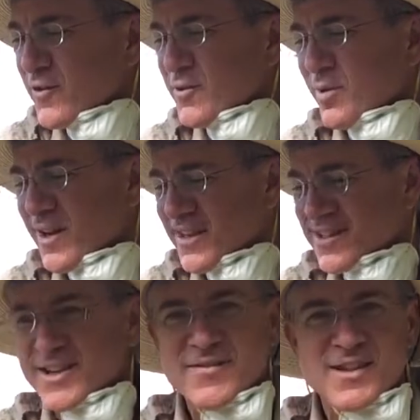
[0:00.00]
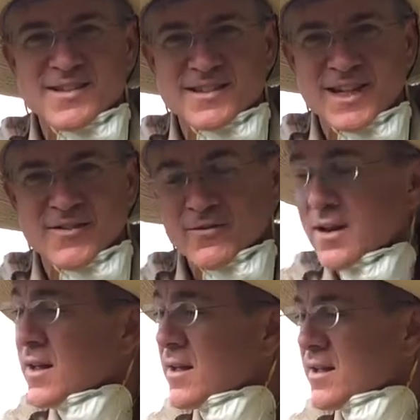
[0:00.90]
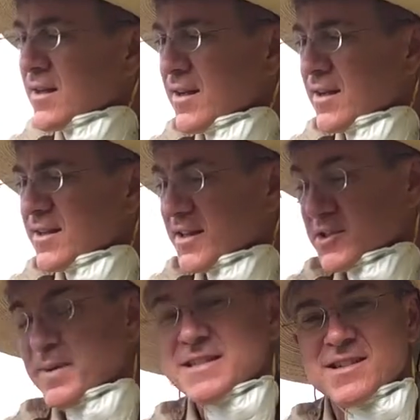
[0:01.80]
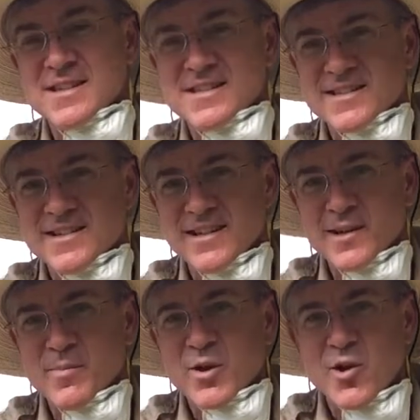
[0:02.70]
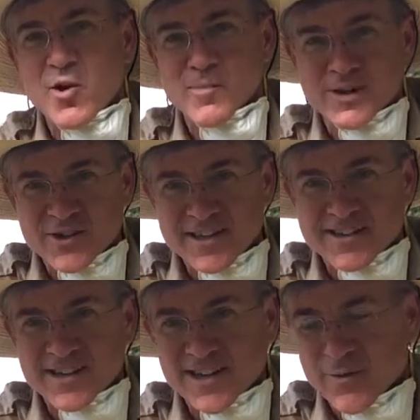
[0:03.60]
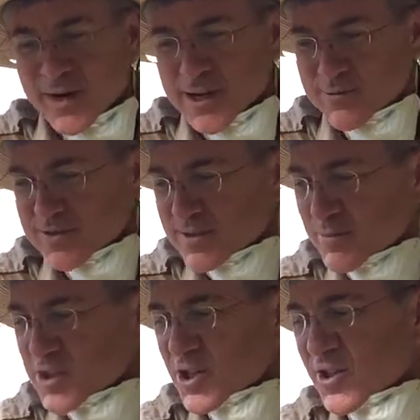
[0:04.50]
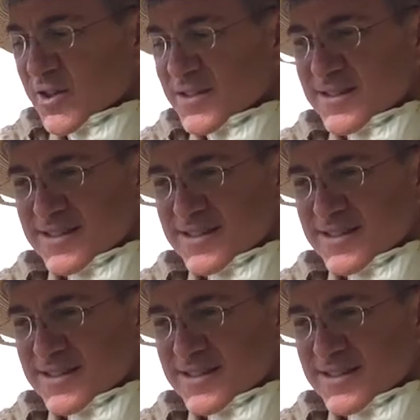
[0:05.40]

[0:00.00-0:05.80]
food plots. I love this stuff, especially since it didn't poke a hole in my tractor tire when I was bush hogging.